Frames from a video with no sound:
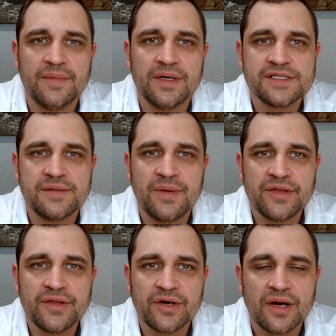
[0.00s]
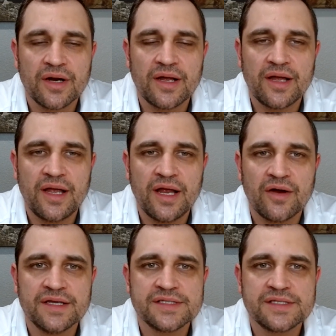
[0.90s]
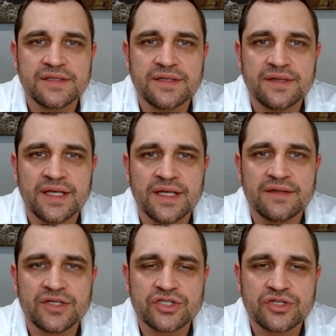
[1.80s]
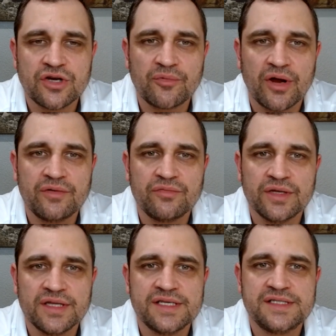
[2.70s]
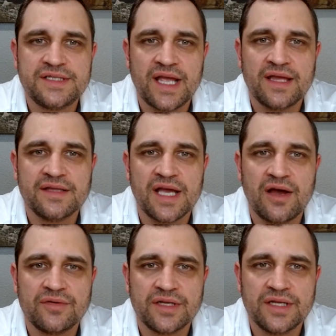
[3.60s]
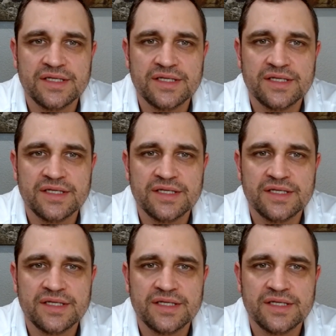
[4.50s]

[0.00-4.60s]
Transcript: Some other areas that the SharpGrade really stands out